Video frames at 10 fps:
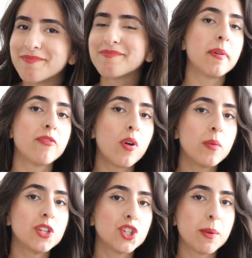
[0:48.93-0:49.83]
Before
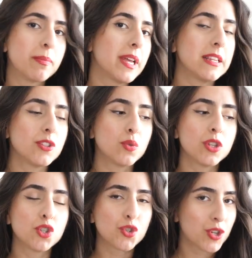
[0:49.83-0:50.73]
we jump into the
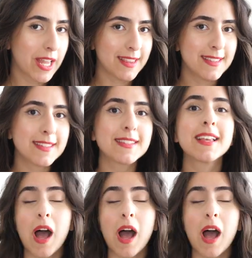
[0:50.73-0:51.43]
trends,